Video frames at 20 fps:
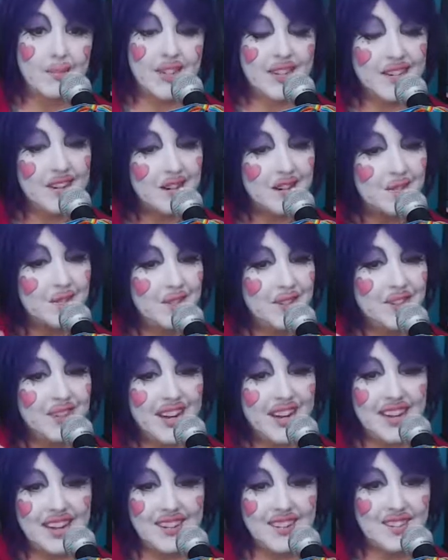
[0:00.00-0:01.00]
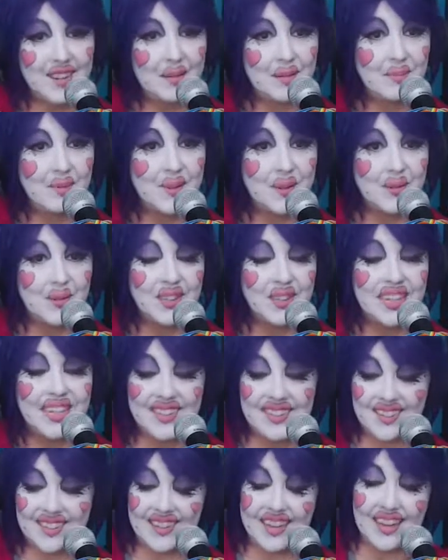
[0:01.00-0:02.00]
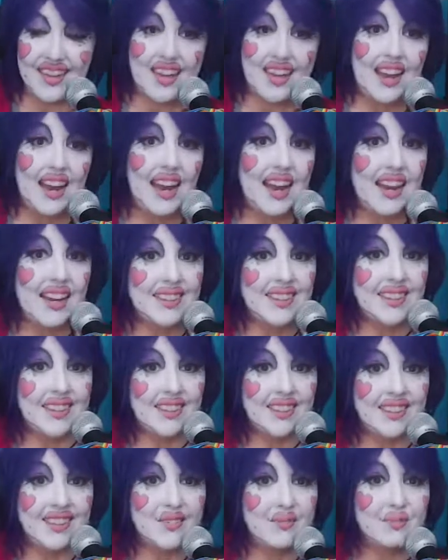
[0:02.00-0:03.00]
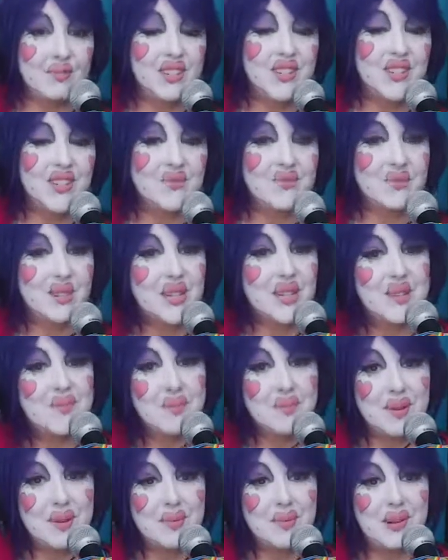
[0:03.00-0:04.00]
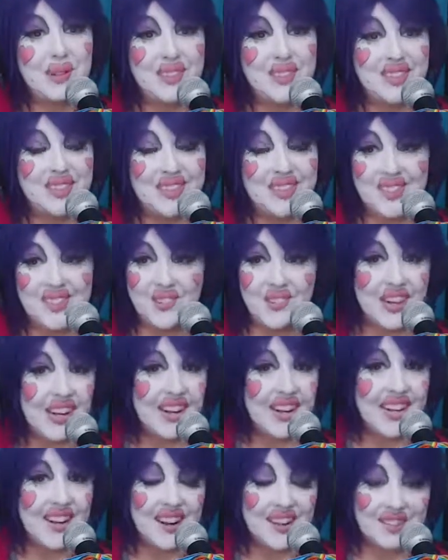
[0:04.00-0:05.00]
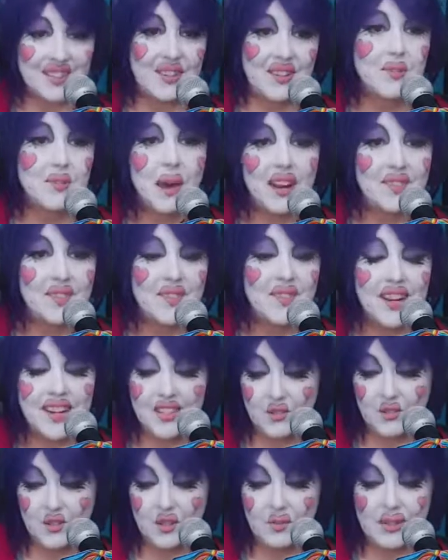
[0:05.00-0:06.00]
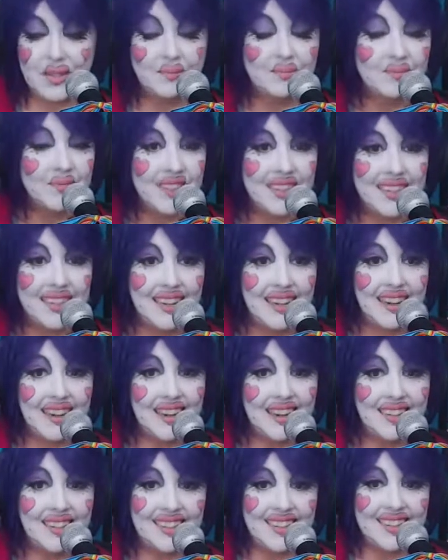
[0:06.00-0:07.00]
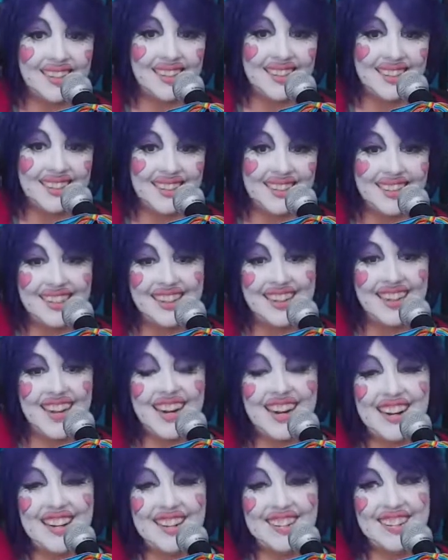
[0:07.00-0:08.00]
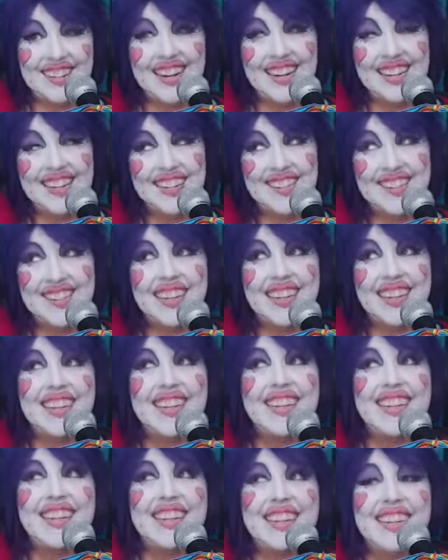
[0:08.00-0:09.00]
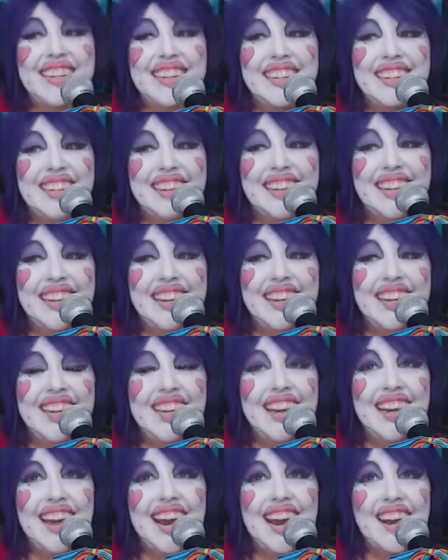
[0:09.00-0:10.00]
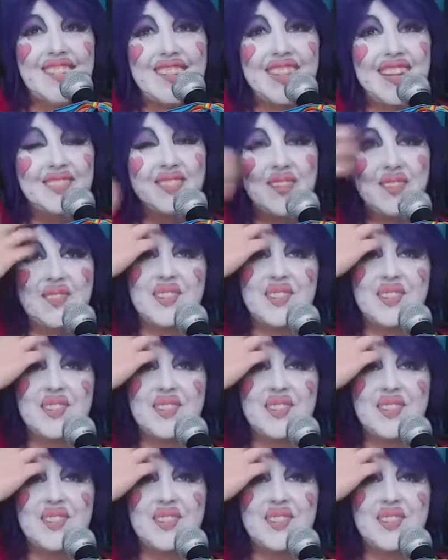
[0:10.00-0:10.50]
Deconfilk, hitting us up with those links. And we just really want people to listen. So check it out. It's on Spotify streaming. And I gotta say, it's every time I